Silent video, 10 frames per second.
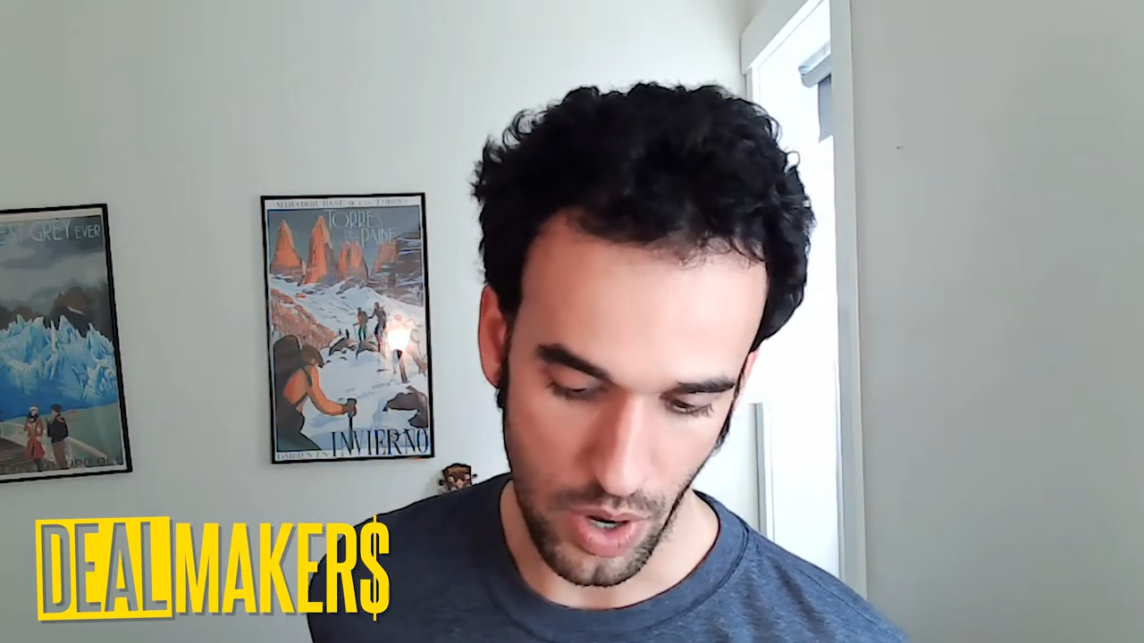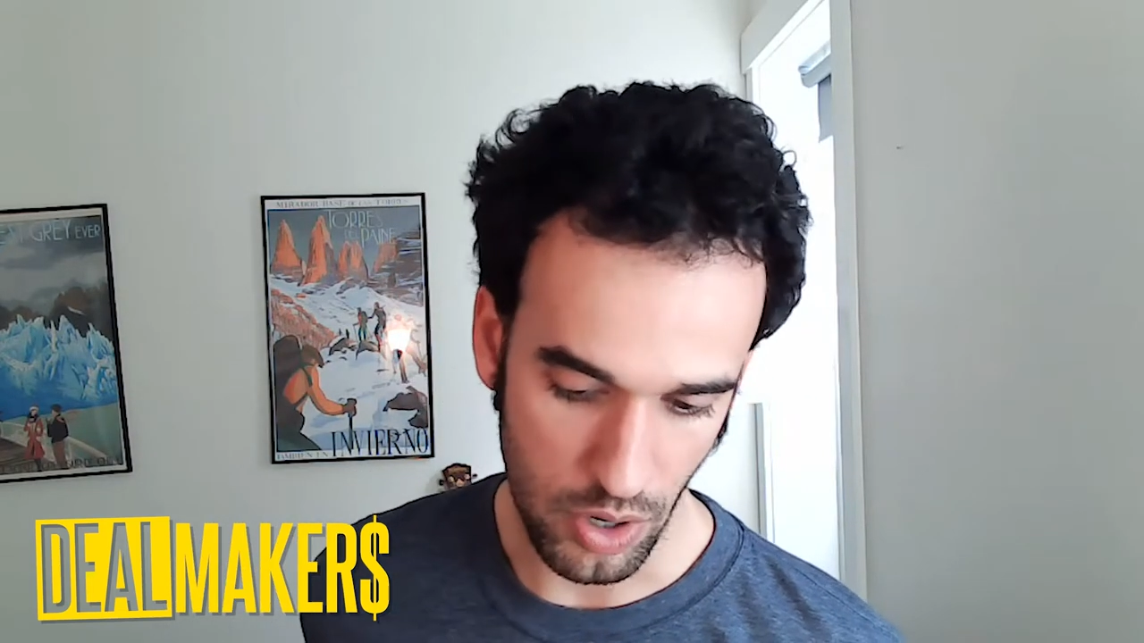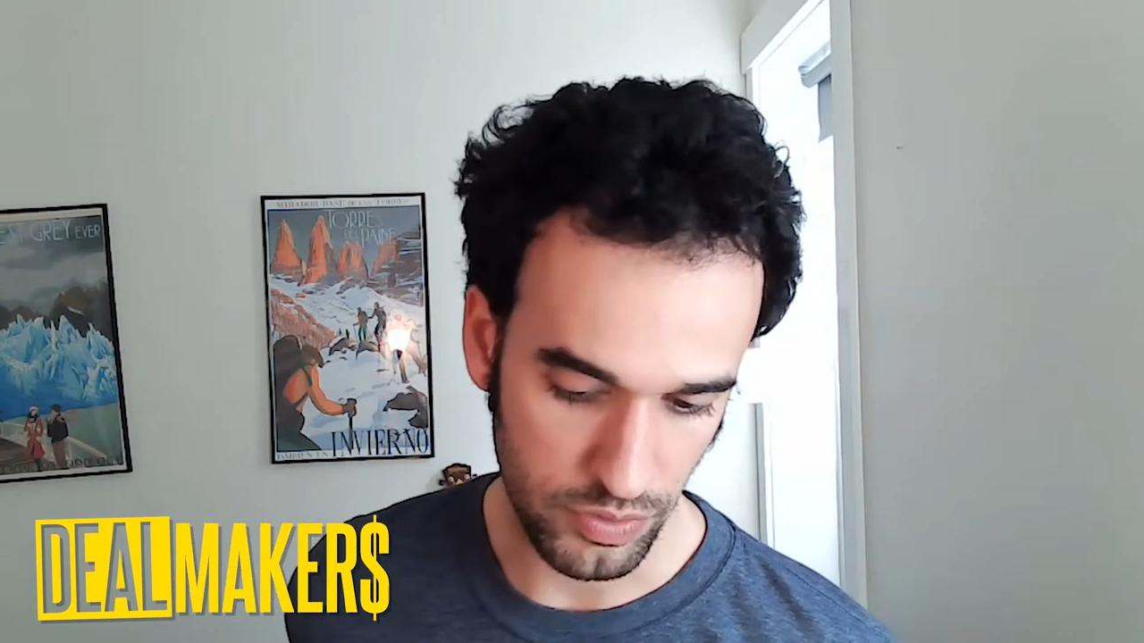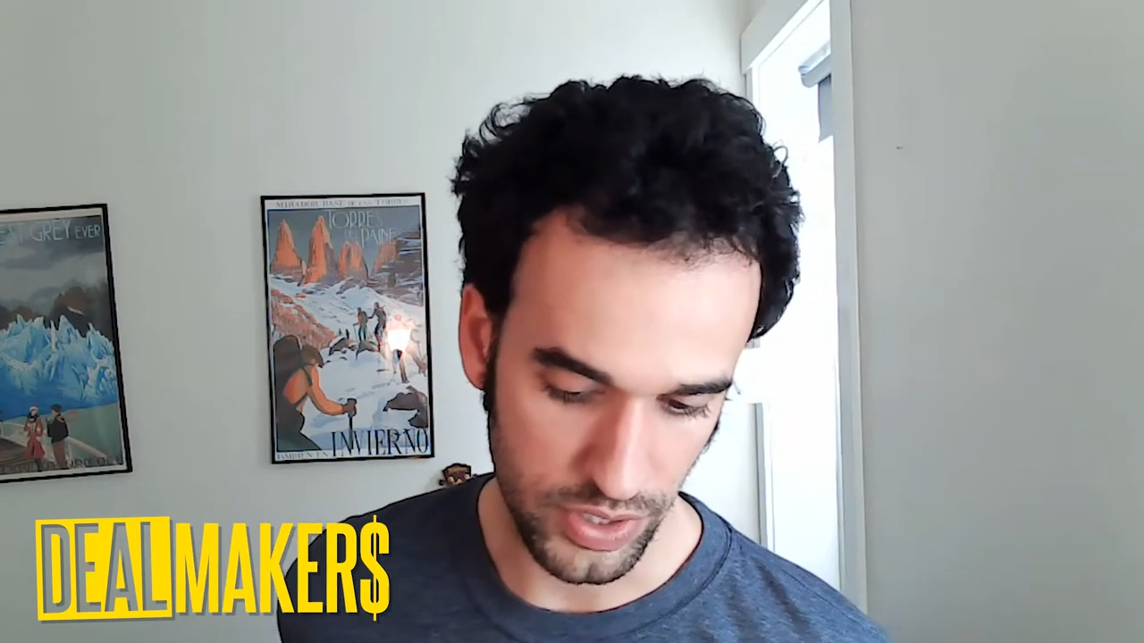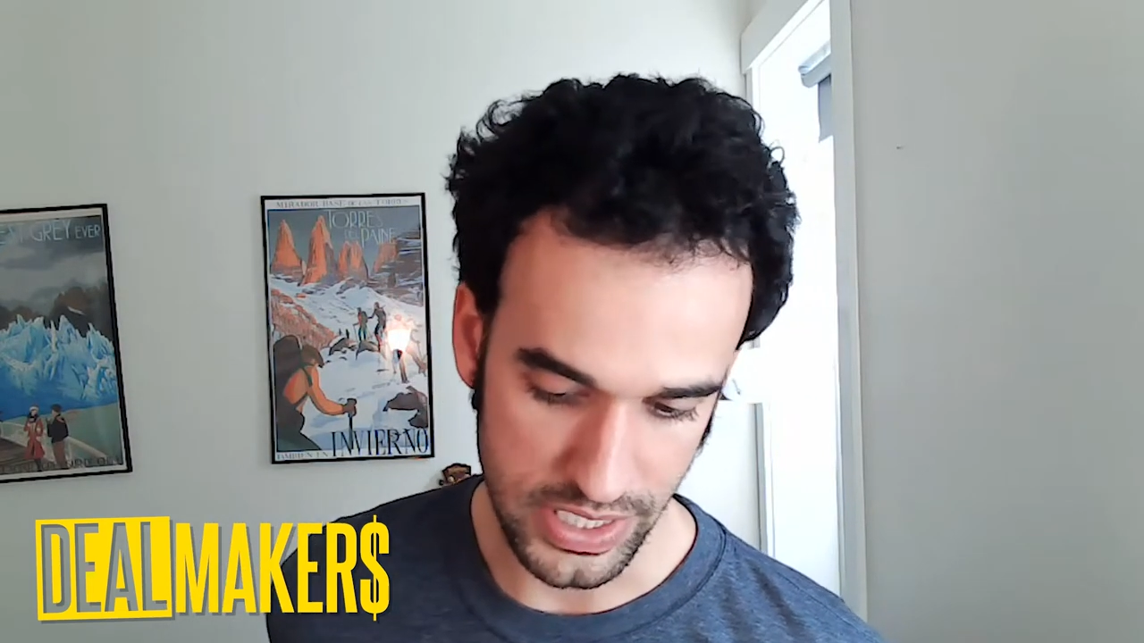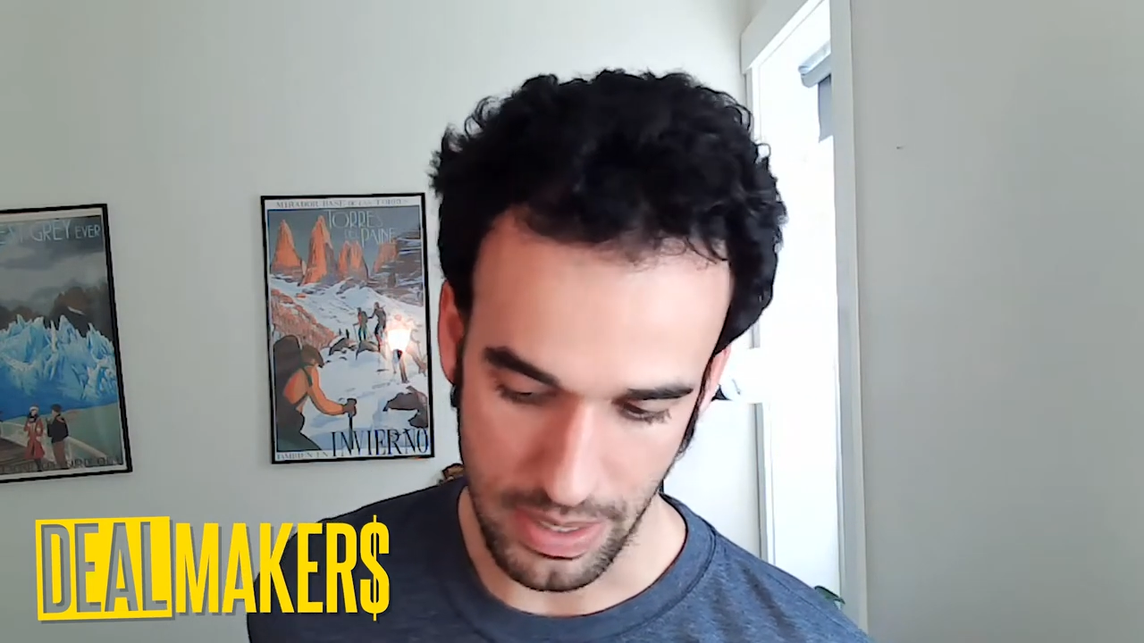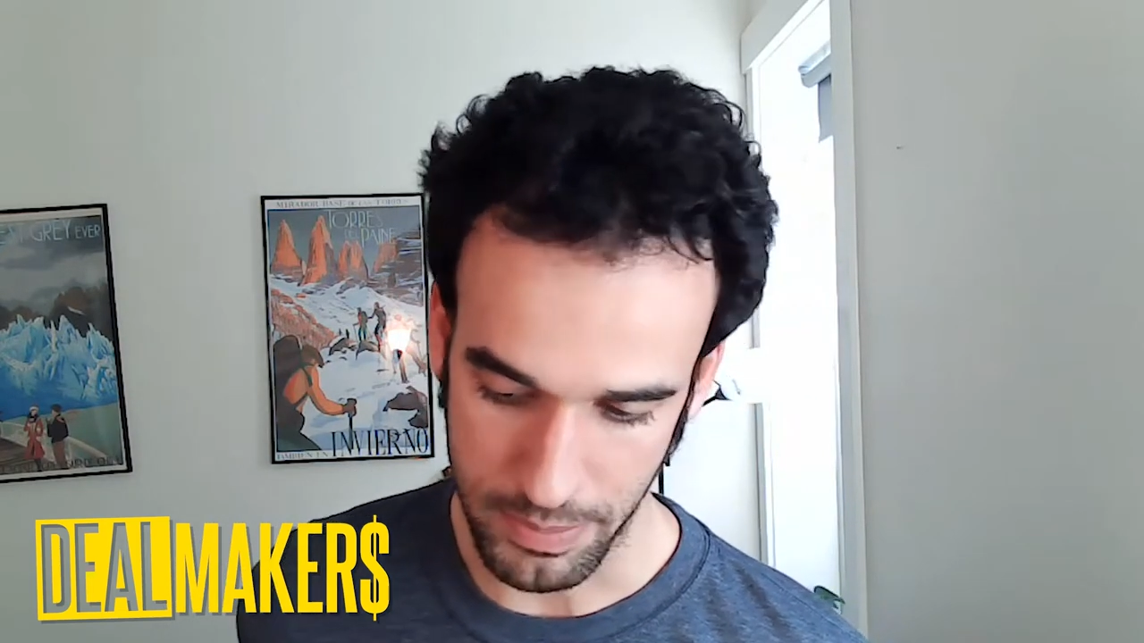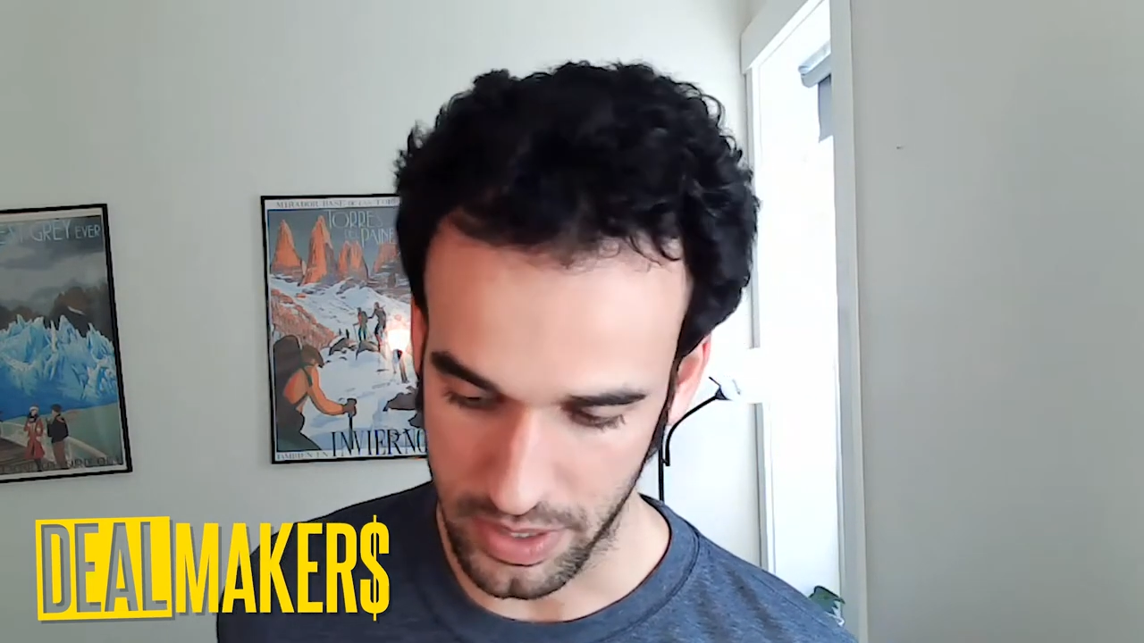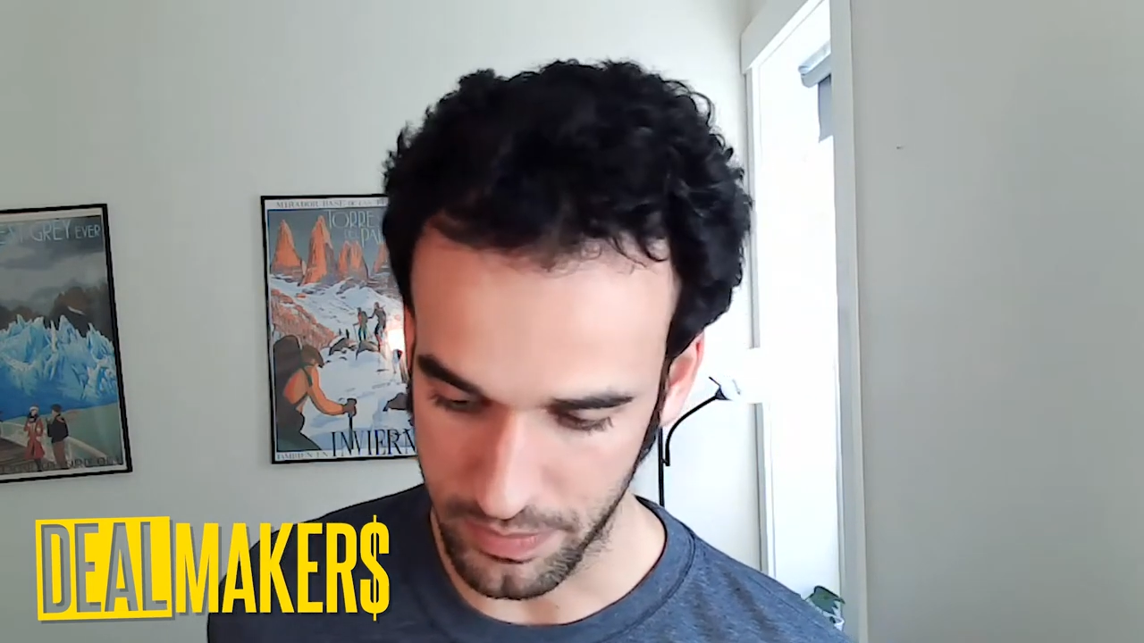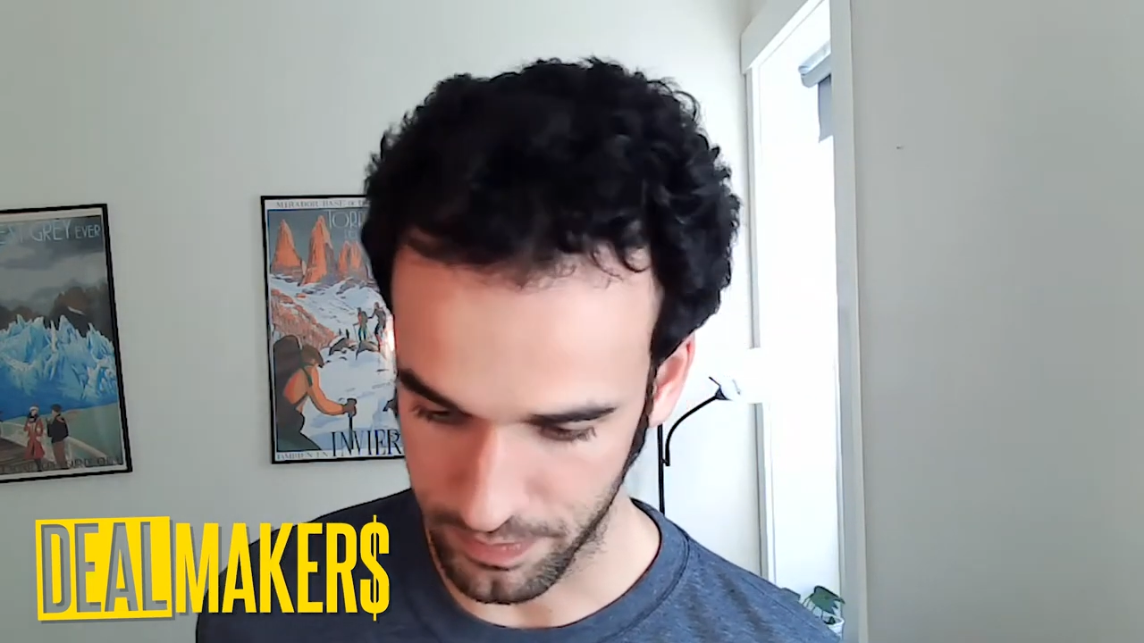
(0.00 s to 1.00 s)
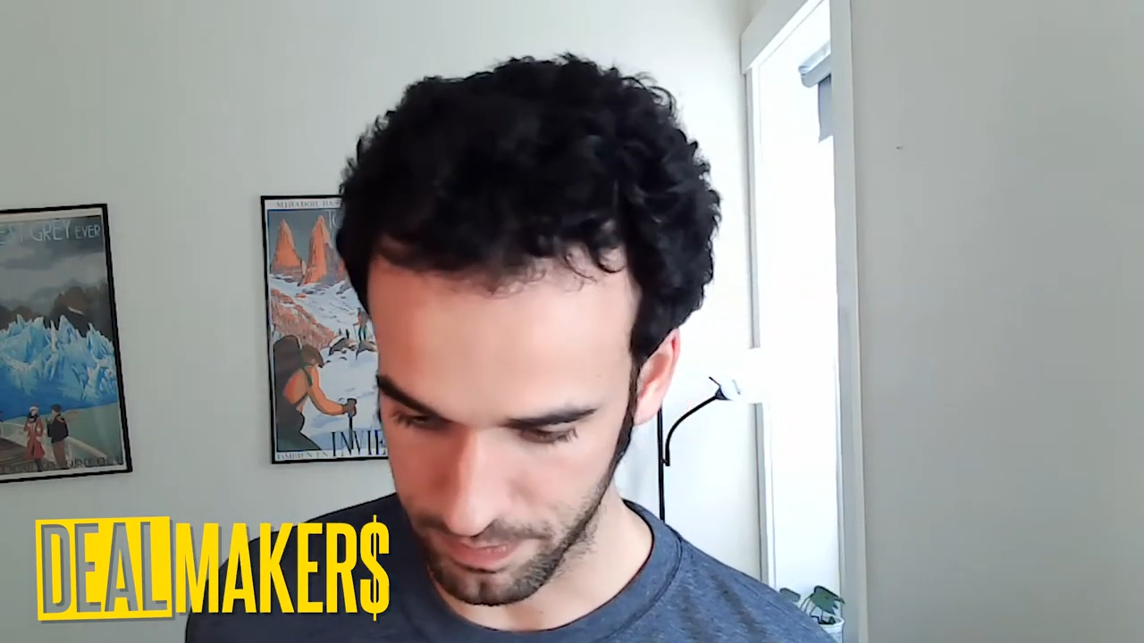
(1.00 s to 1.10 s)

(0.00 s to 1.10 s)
round over the summer